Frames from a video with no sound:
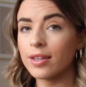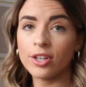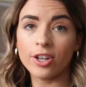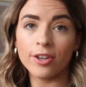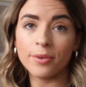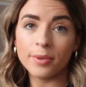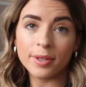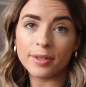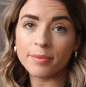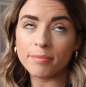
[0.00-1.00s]
you know,
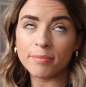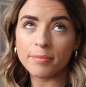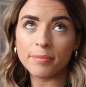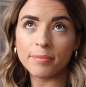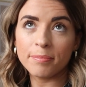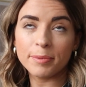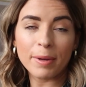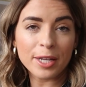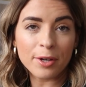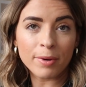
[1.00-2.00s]

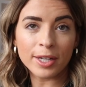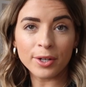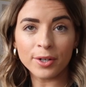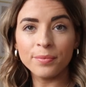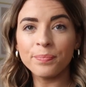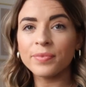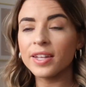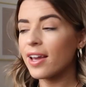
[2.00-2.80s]
spending your money on.